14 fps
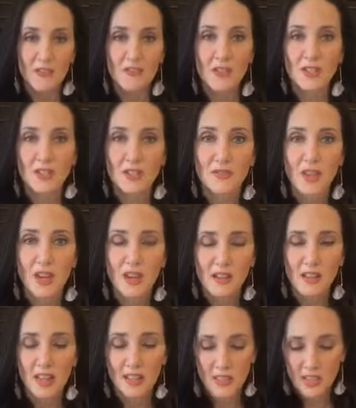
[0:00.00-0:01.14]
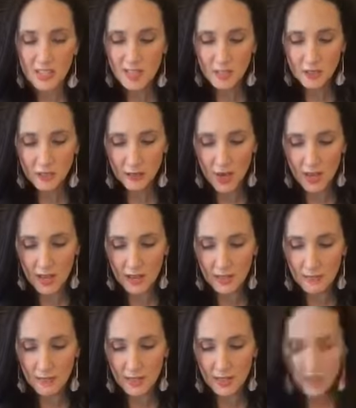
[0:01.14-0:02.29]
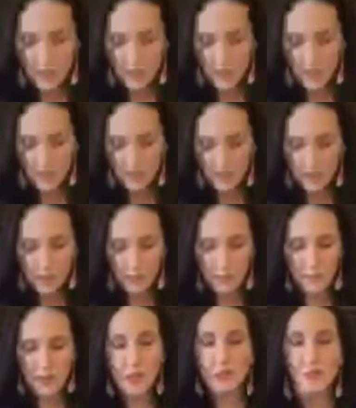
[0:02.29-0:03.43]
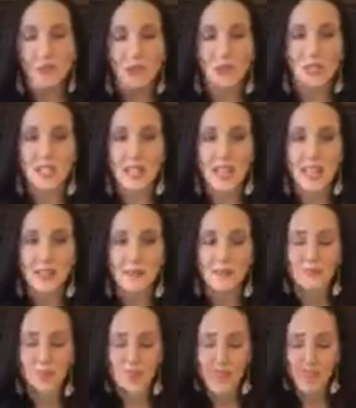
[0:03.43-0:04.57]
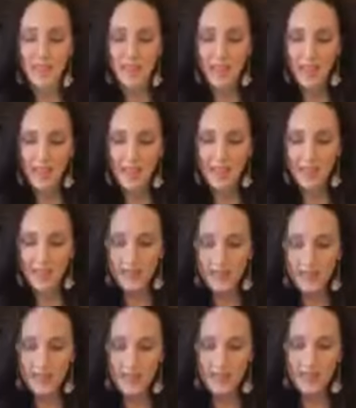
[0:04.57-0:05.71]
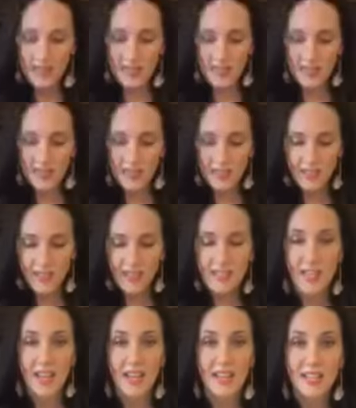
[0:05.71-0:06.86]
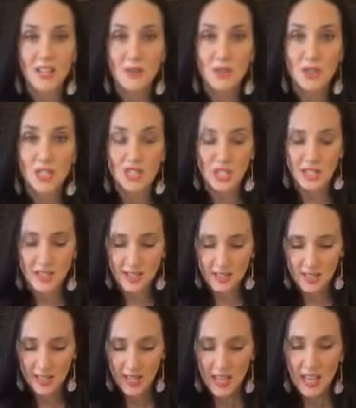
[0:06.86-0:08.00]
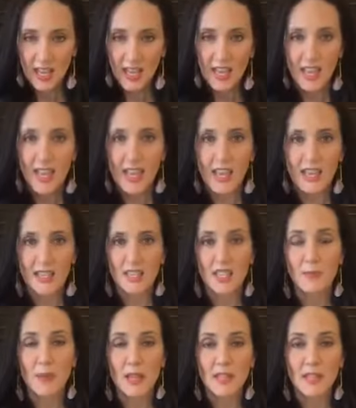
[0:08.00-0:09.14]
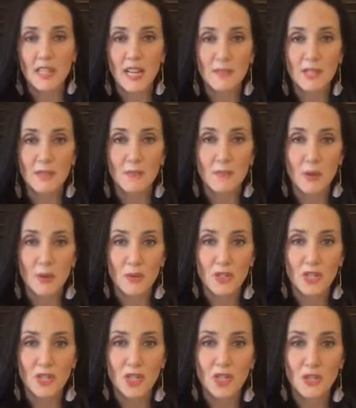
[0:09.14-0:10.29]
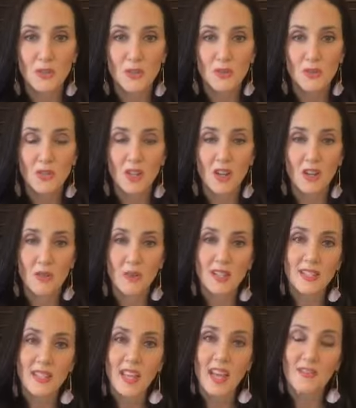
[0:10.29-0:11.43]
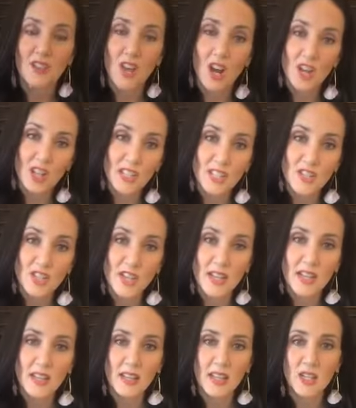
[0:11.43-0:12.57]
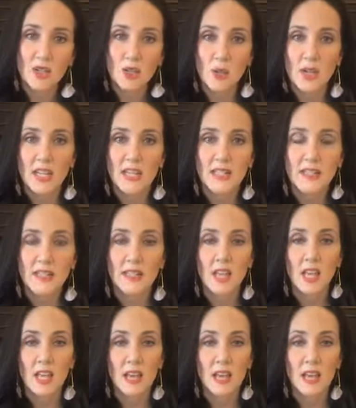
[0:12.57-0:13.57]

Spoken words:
First of all, and this is from Medical News Today, and it's highly nutritious. And the best types of bones to use are ones that have cartilage in it, like joints.